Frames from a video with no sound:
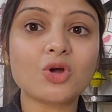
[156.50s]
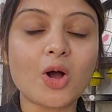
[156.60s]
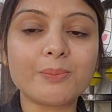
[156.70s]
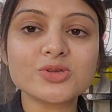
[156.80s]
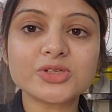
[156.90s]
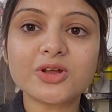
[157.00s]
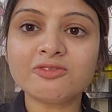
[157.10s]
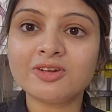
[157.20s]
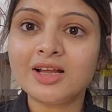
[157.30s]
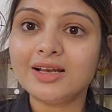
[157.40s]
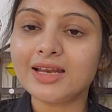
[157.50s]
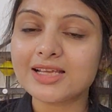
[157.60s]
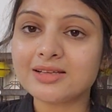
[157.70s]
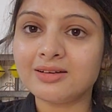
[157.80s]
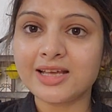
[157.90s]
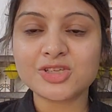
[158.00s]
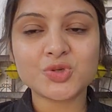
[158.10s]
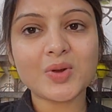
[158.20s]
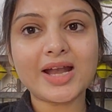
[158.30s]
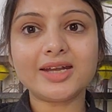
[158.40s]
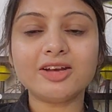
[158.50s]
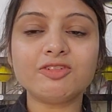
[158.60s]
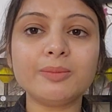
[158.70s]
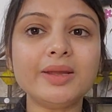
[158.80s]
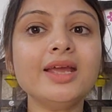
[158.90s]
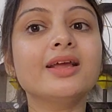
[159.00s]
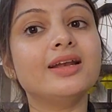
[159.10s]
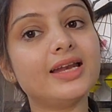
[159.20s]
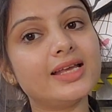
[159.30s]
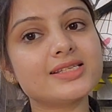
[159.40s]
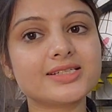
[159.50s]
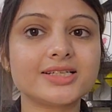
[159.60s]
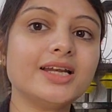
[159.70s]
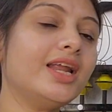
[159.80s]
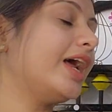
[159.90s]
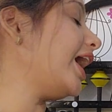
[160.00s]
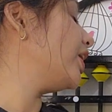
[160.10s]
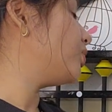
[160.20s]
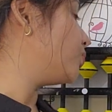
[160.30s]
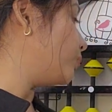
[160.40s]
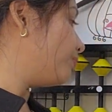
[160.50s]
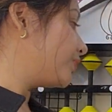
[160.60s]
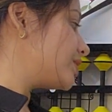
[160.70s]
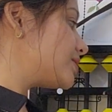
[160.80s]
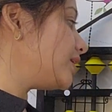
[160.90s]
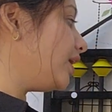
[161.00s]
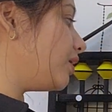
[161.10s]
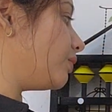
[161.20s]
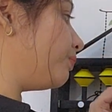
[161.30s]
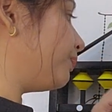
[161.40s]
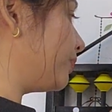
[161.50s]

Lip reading: Opposite of less 2 add 10 will be less 10 add 2. See here.